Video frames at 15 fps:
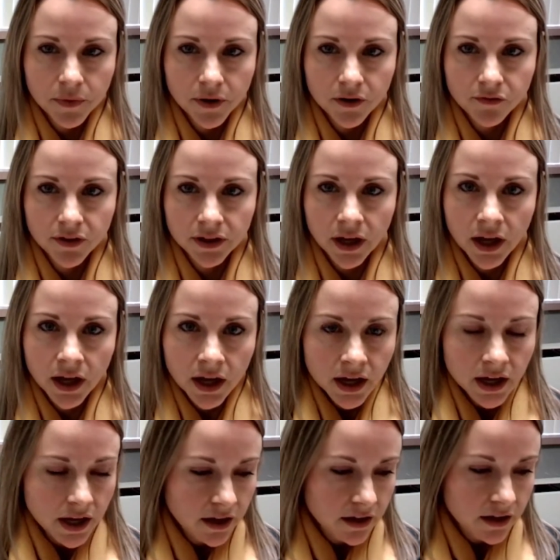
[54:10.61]
Perfect.
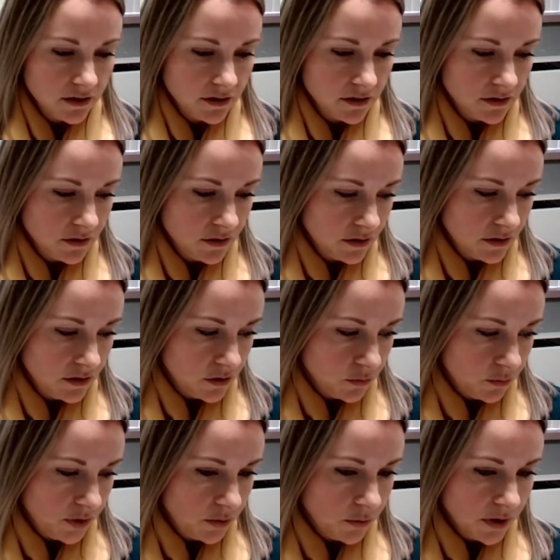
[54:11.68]
And
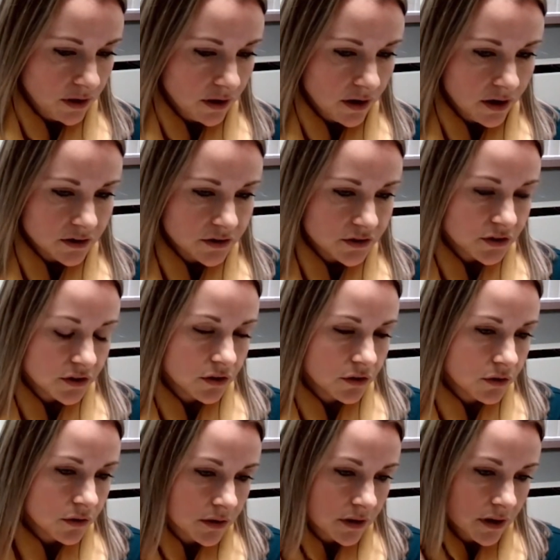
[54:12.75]
we will
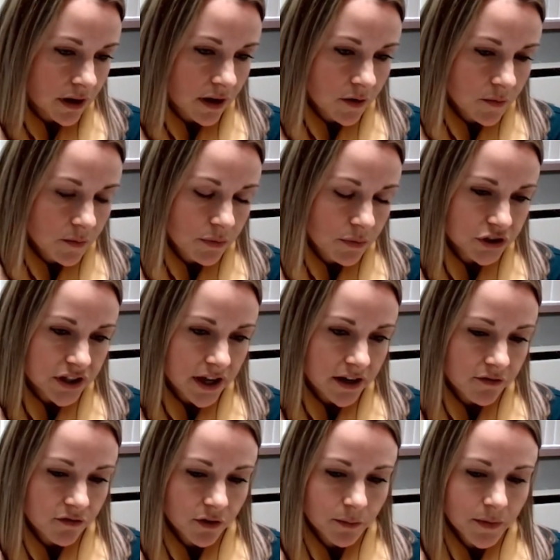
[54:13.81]
also help push
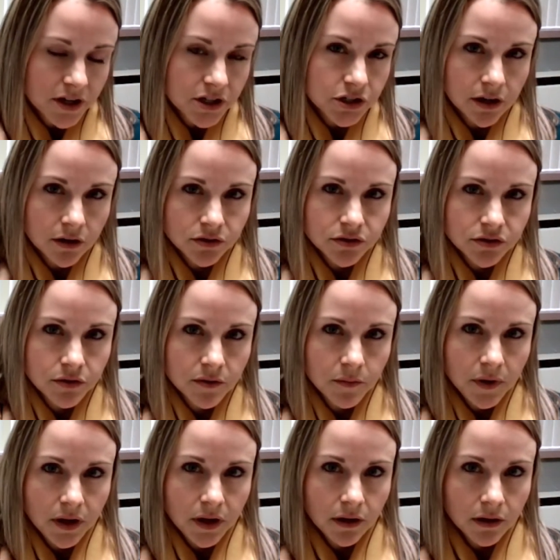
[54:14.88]
that information out to
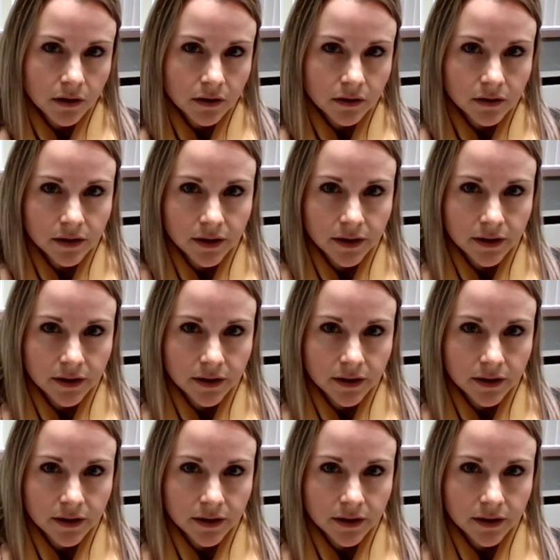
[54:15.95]
the media